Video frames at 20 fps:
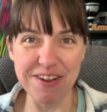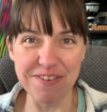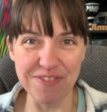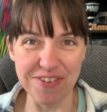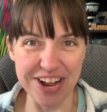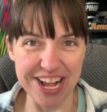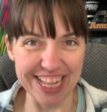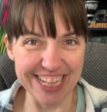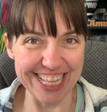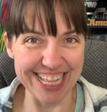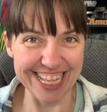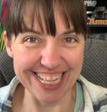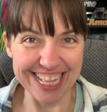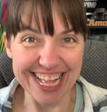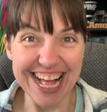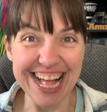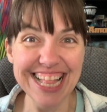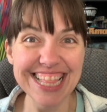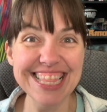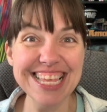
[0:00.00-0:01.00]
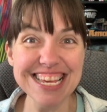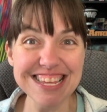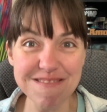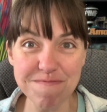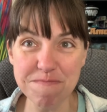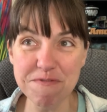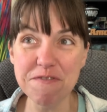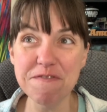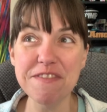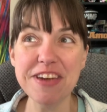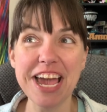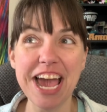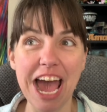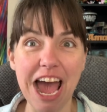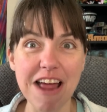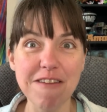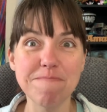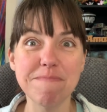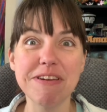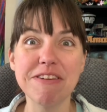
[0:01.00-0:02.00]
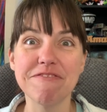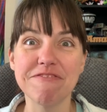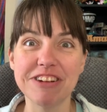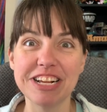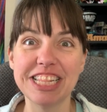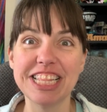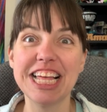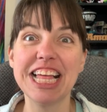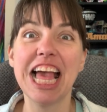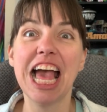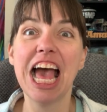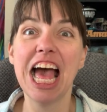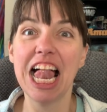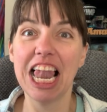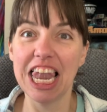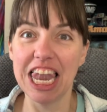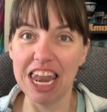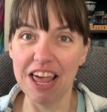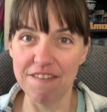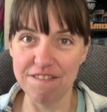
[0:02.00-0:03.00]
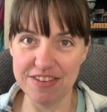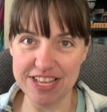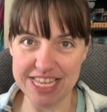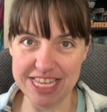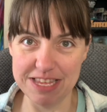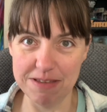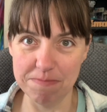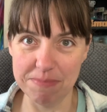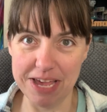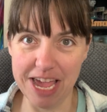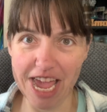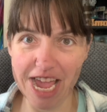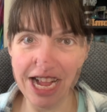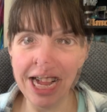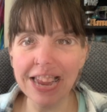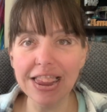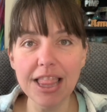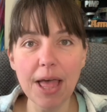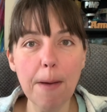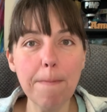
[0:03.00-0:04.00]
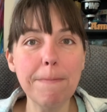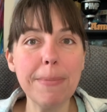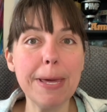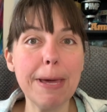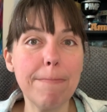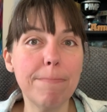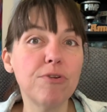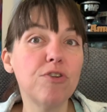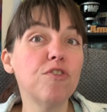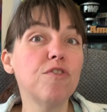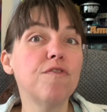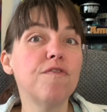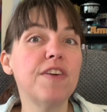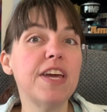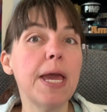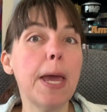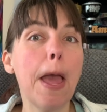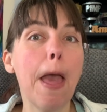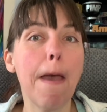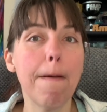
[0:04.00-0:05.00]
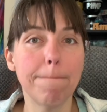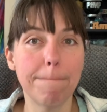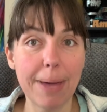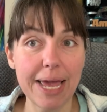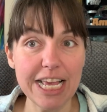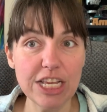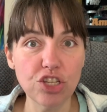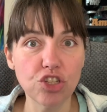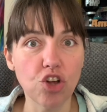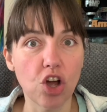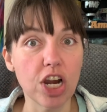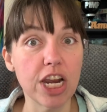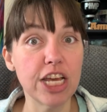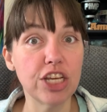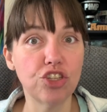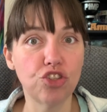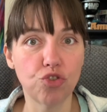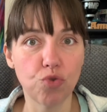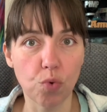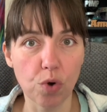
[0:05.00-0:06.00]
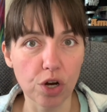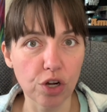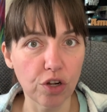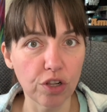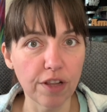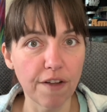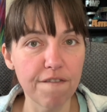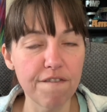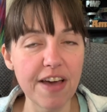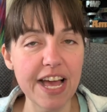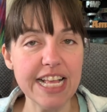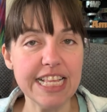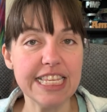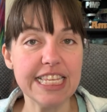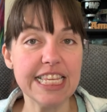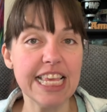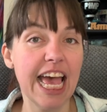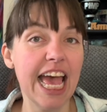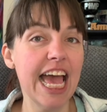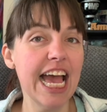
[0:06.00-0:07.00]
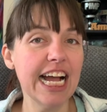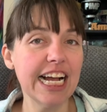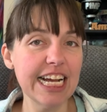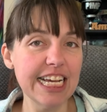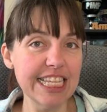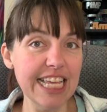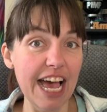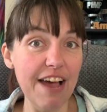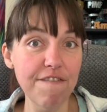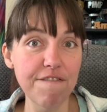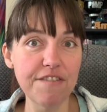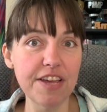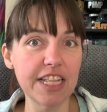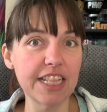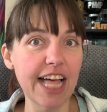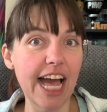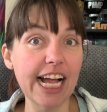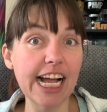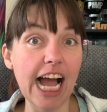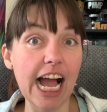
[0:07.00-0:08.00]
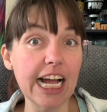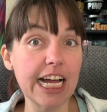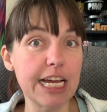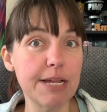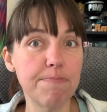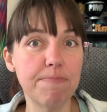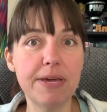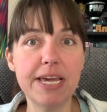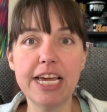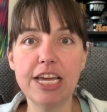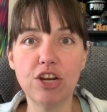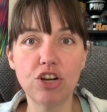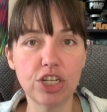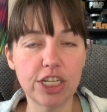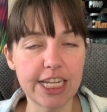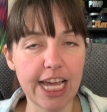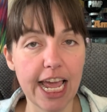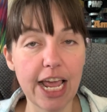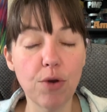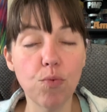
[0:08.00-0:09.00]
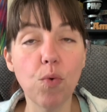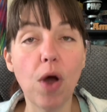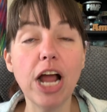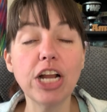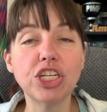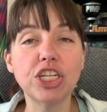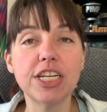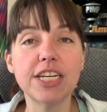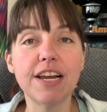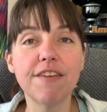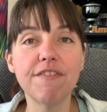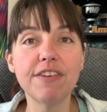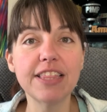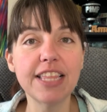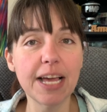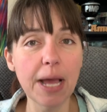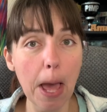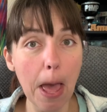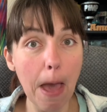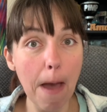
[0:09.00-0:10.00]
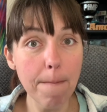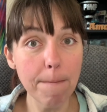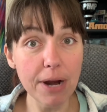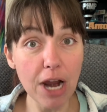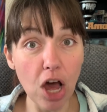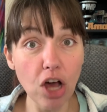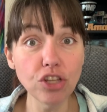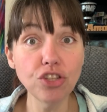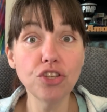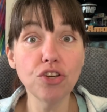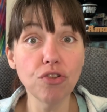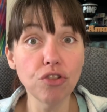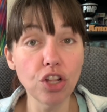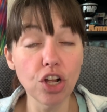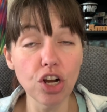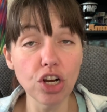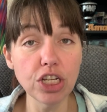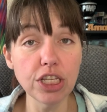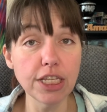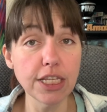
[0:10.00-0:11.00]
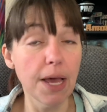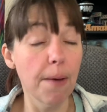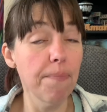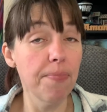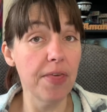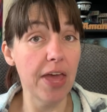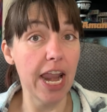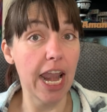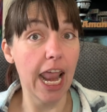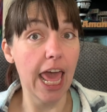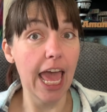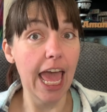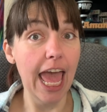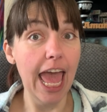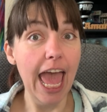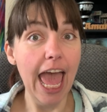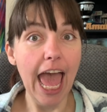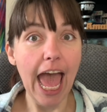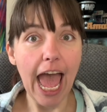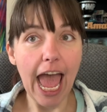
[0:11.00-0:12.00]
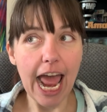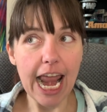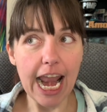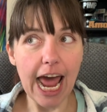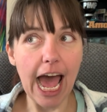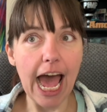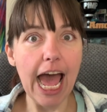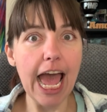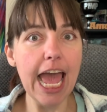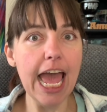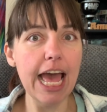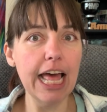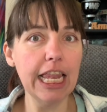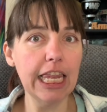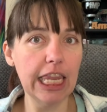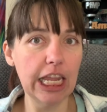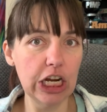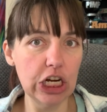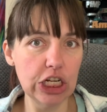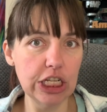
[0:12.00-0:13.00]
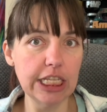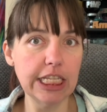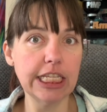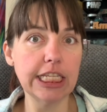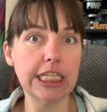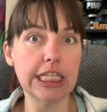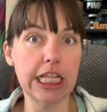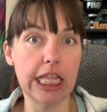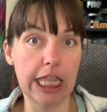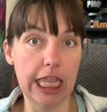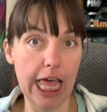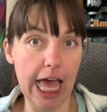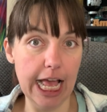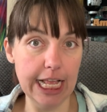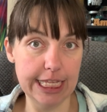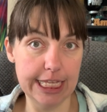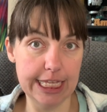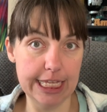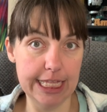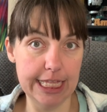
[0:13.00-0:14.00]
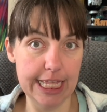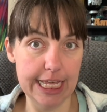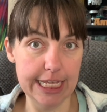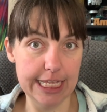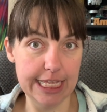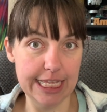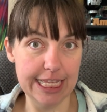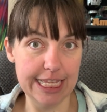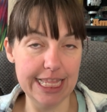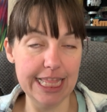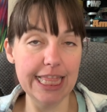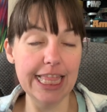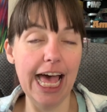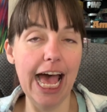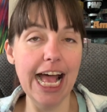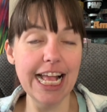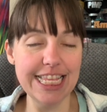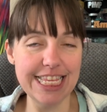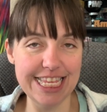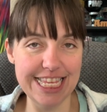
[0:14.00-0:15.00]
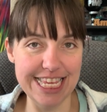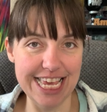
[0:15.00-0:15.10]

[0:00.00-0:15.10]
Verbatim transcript: really, this movie had me really loving some Kangana. I love me a movie based on historical events because I feel like I can be entertained watching everything, but also learn something. And I have learned lots in this, lots